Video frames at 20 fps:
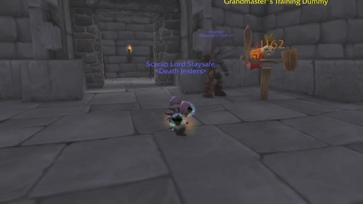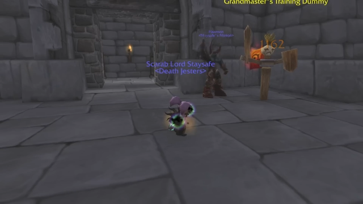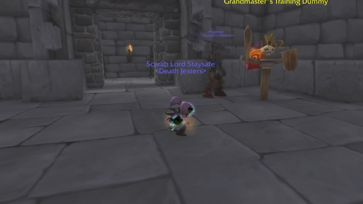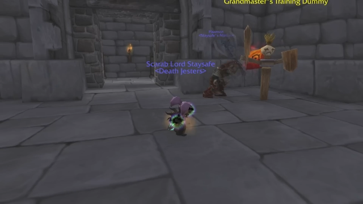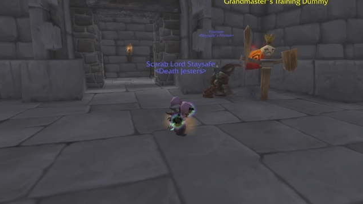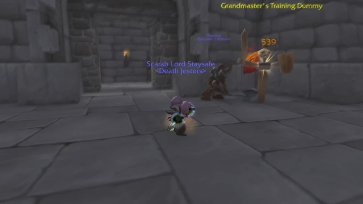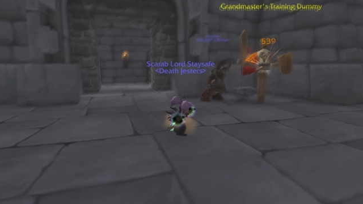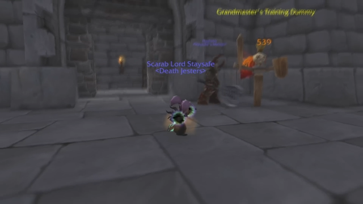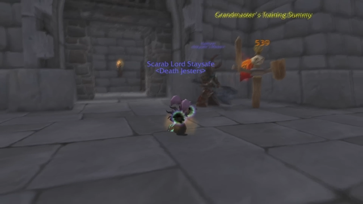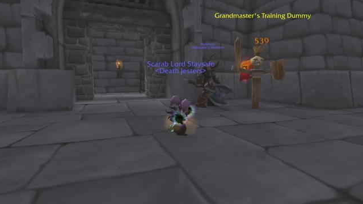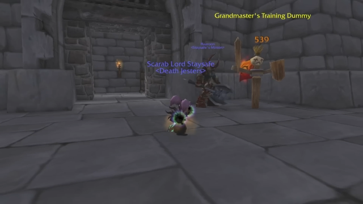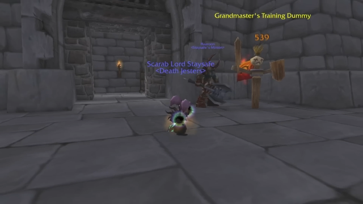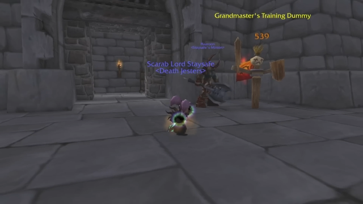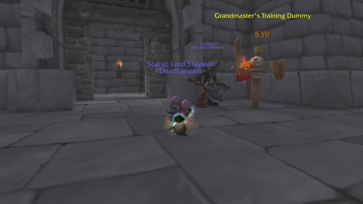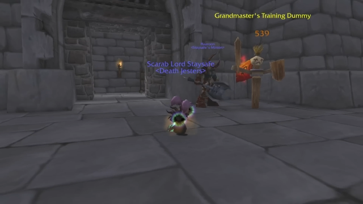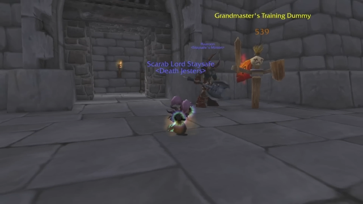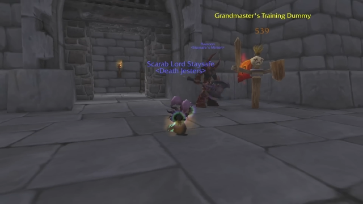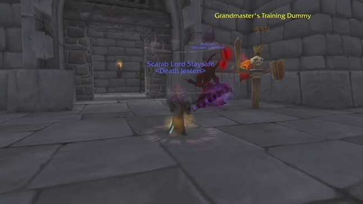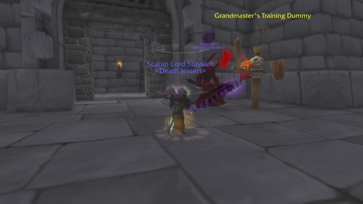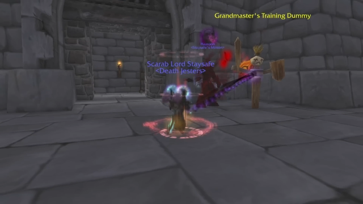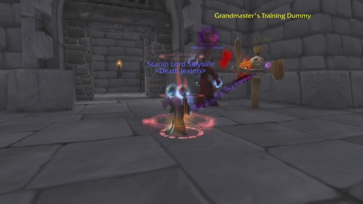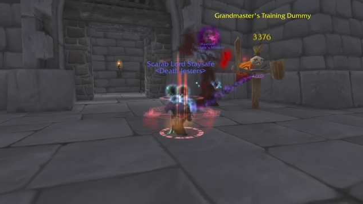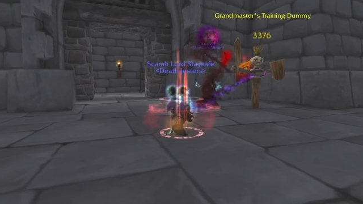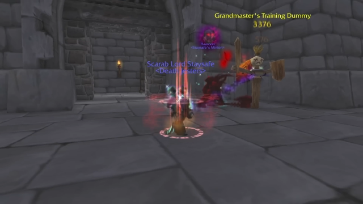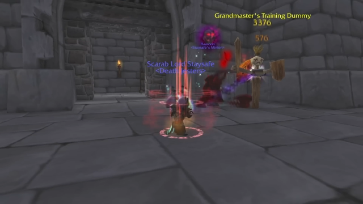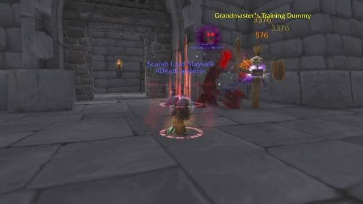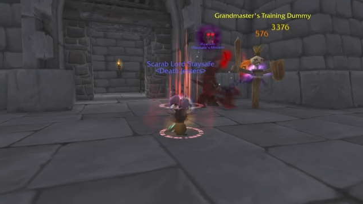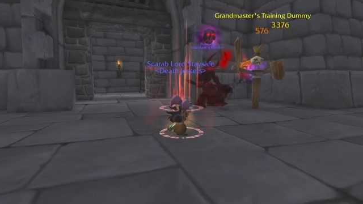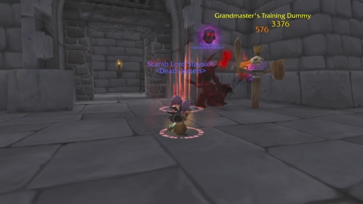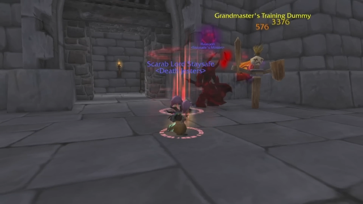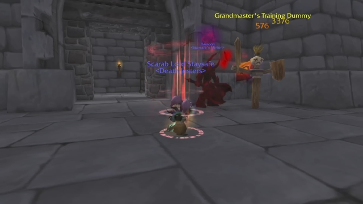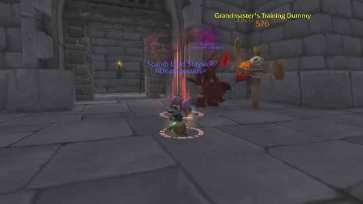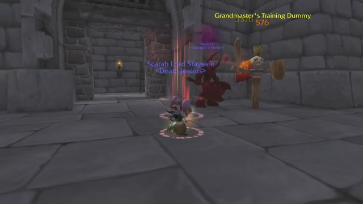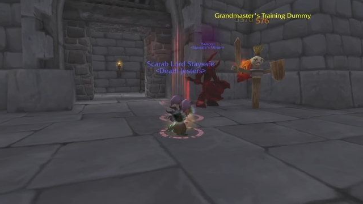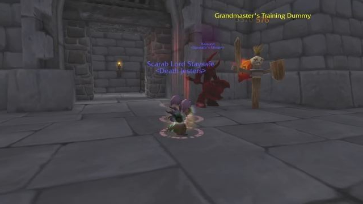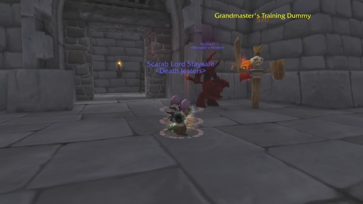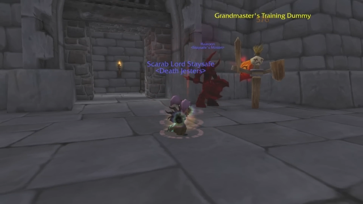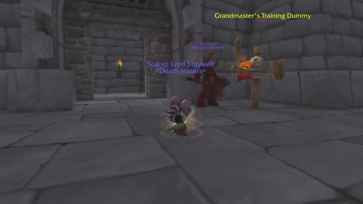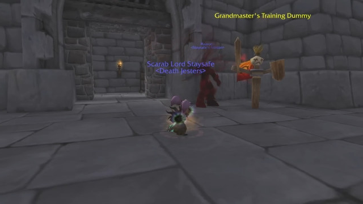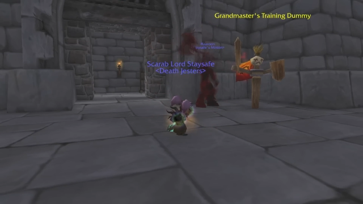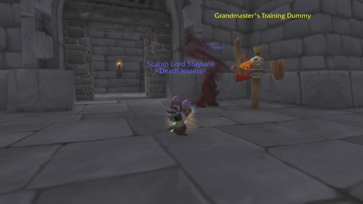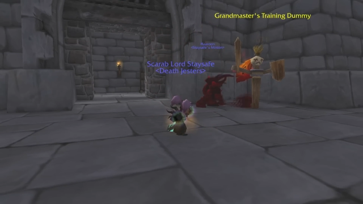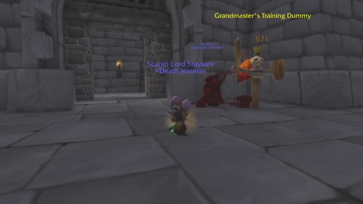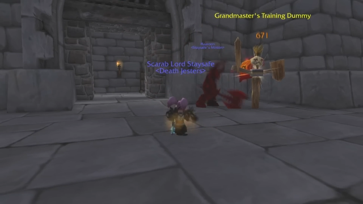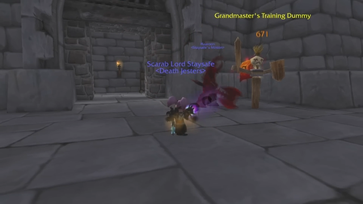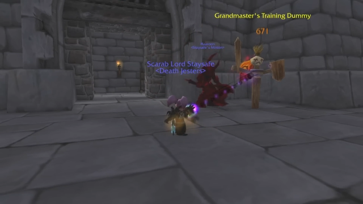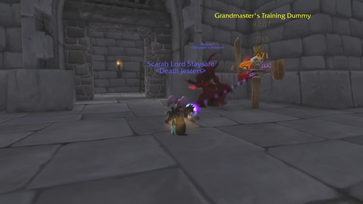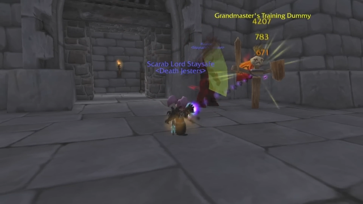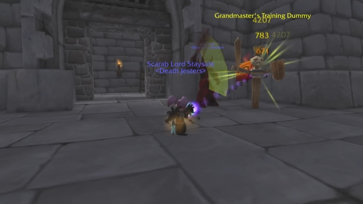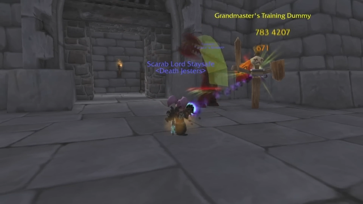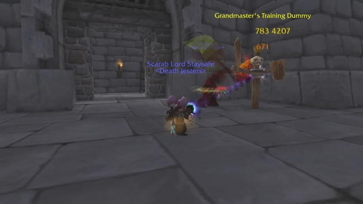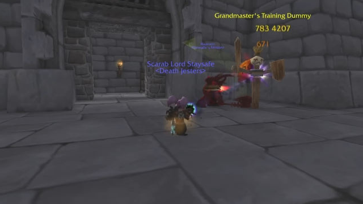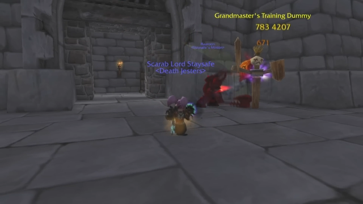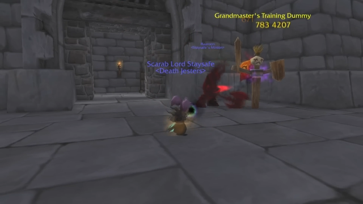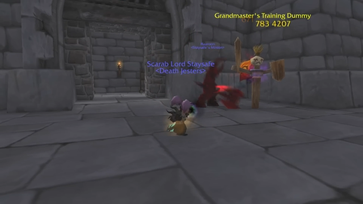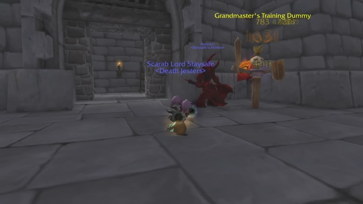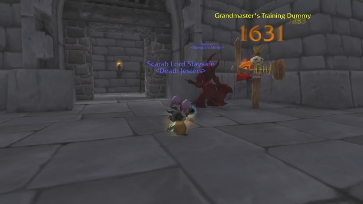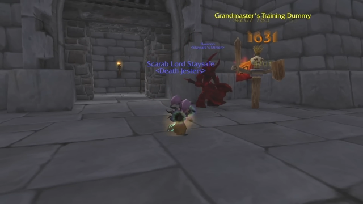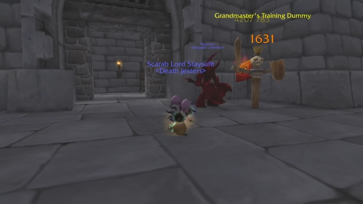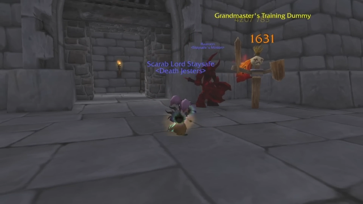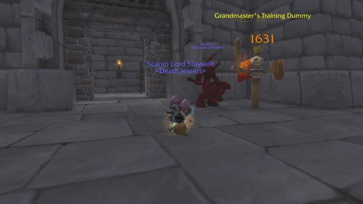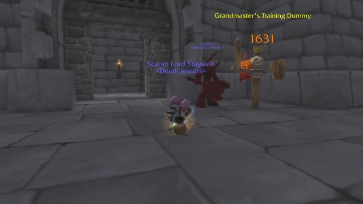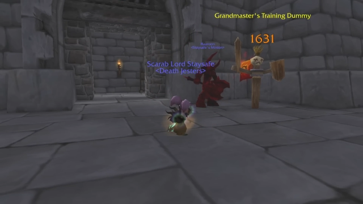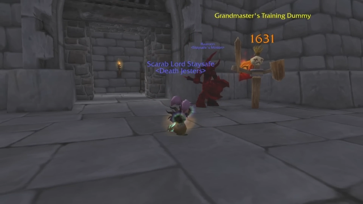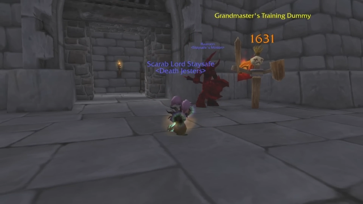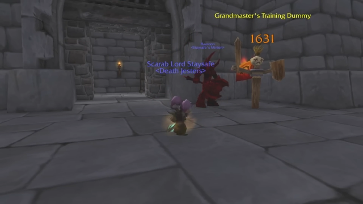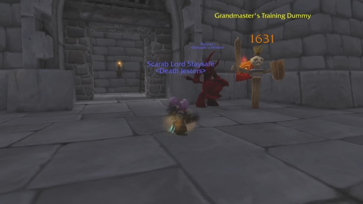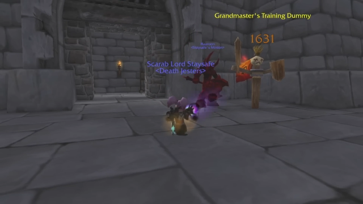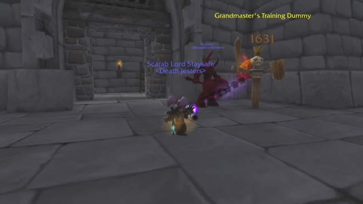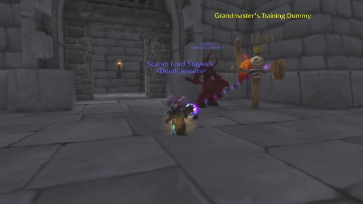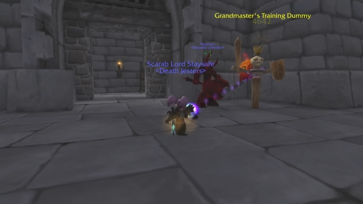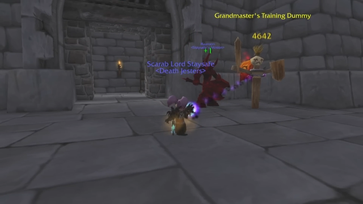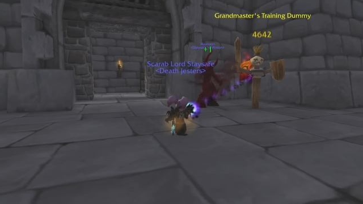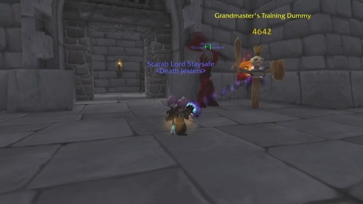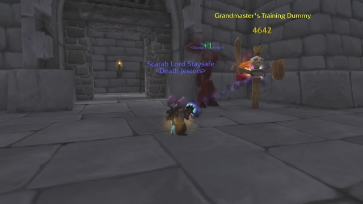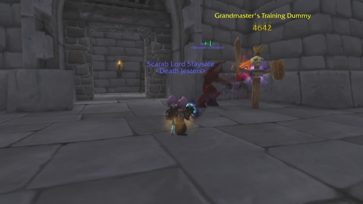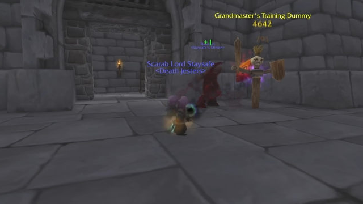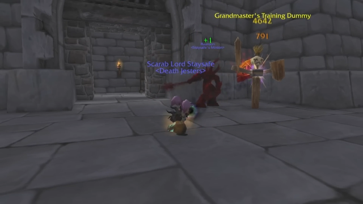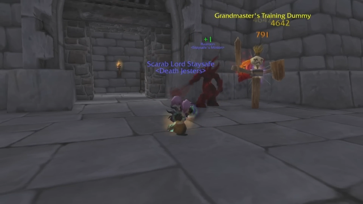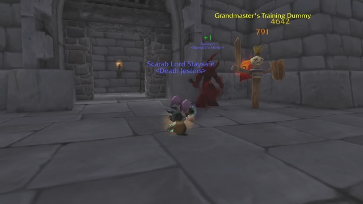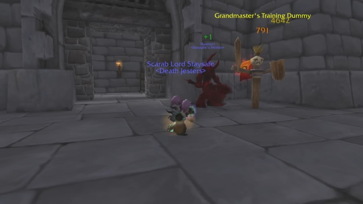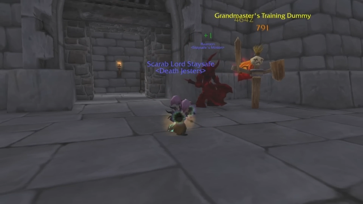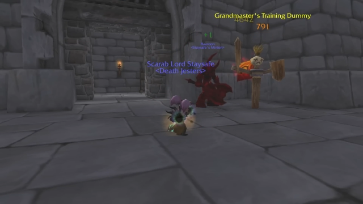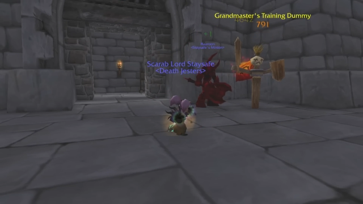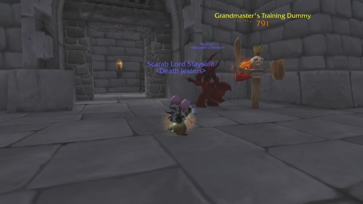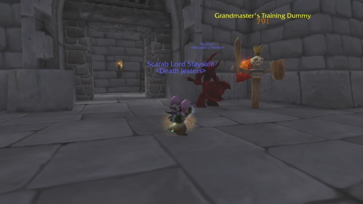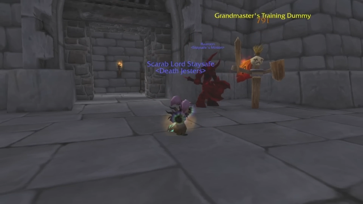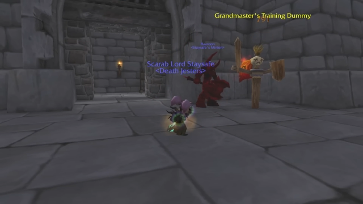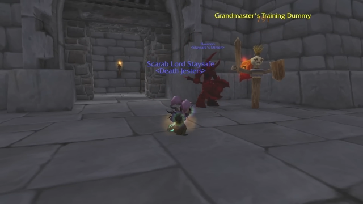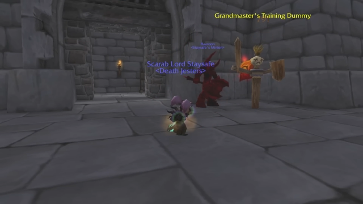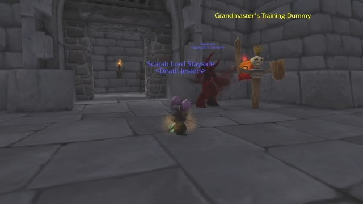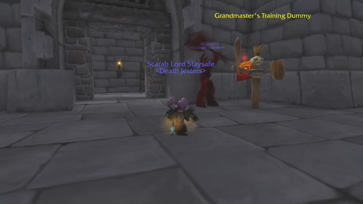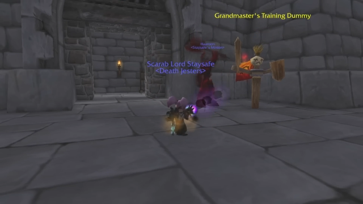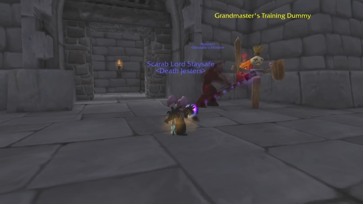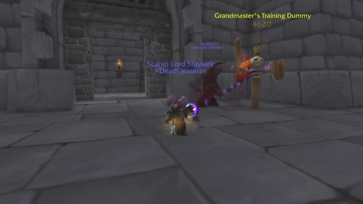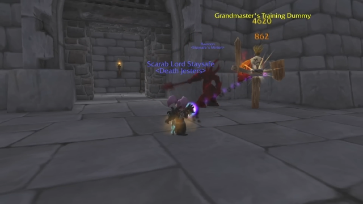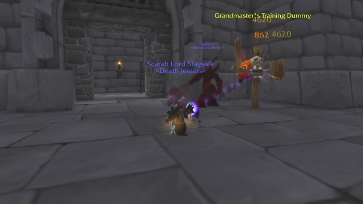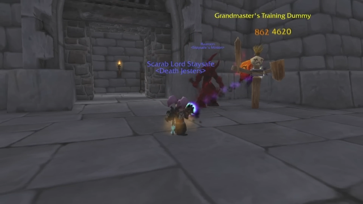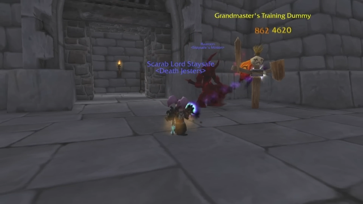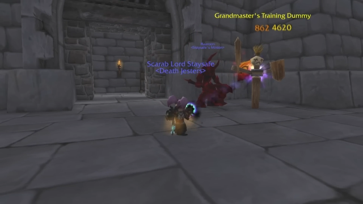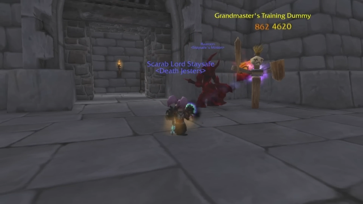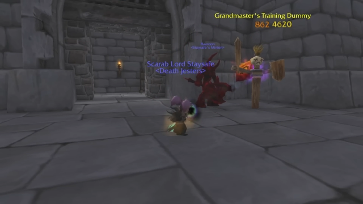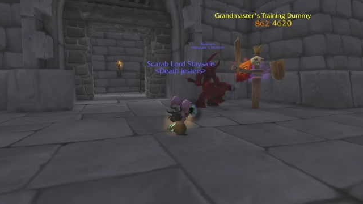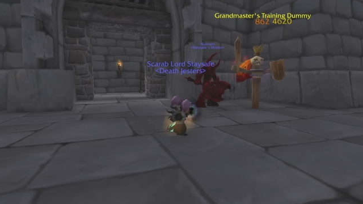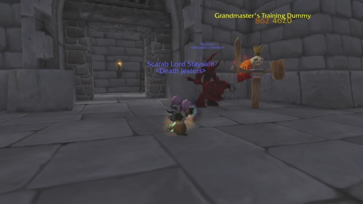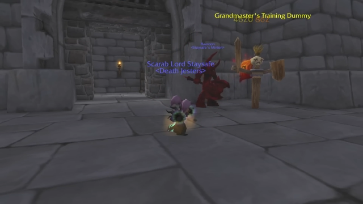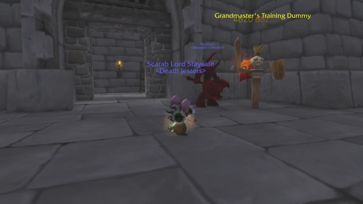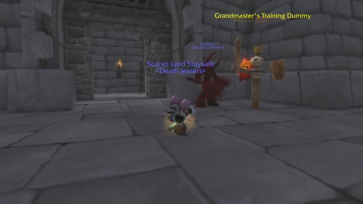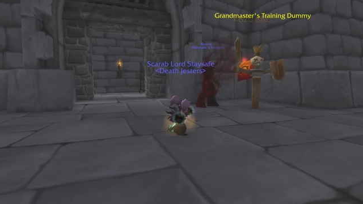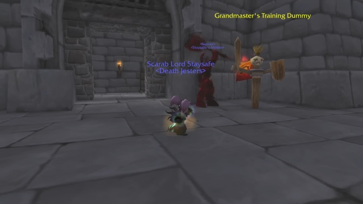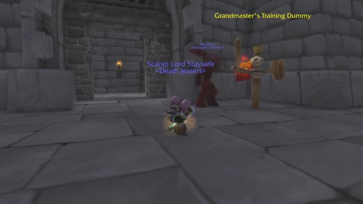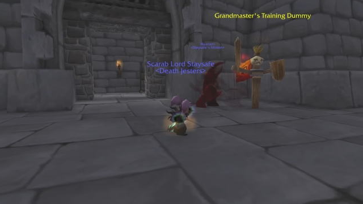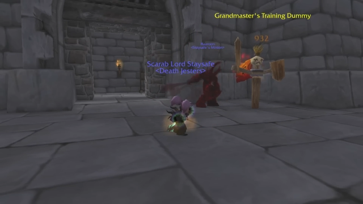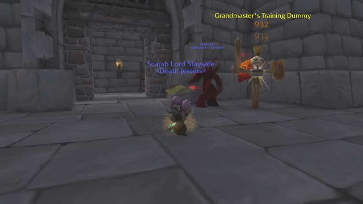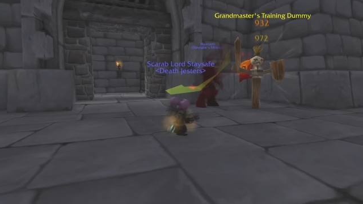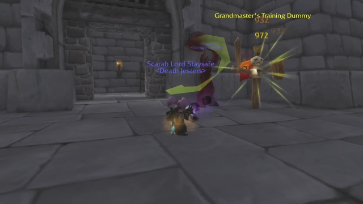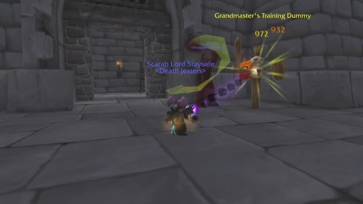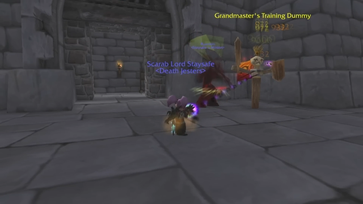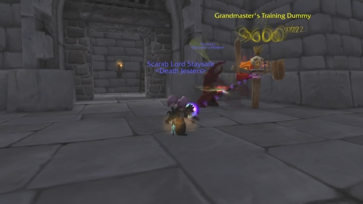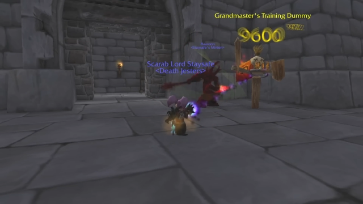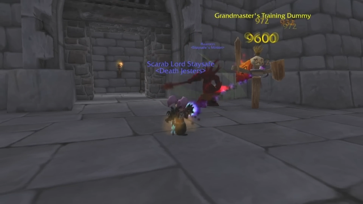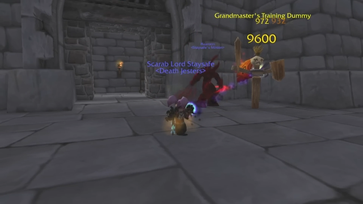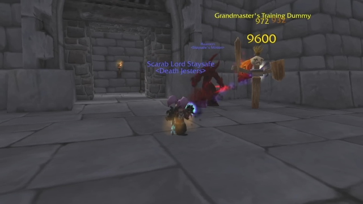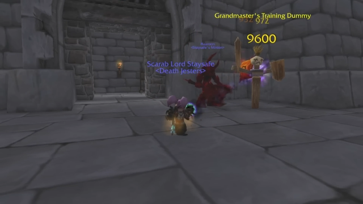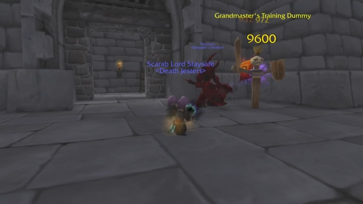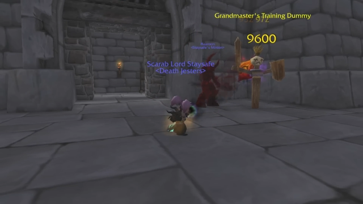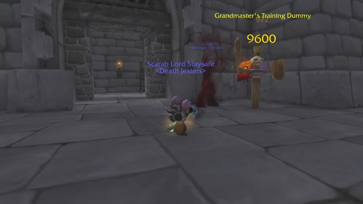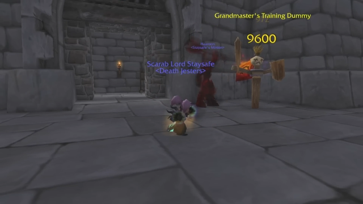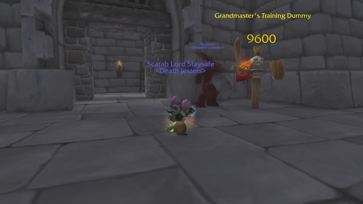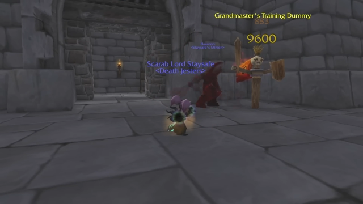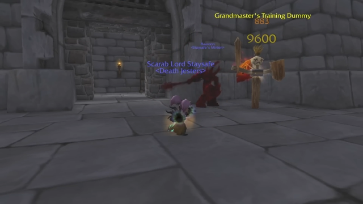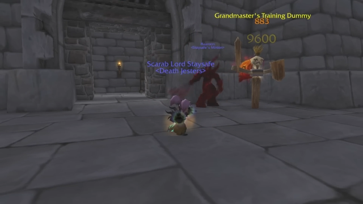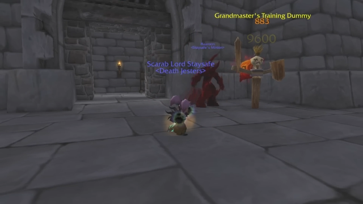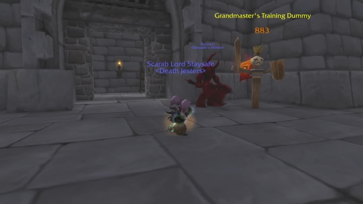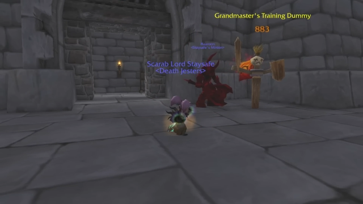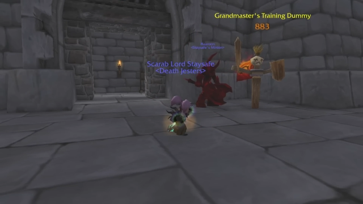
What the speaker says: Nobody's mouth can be seen.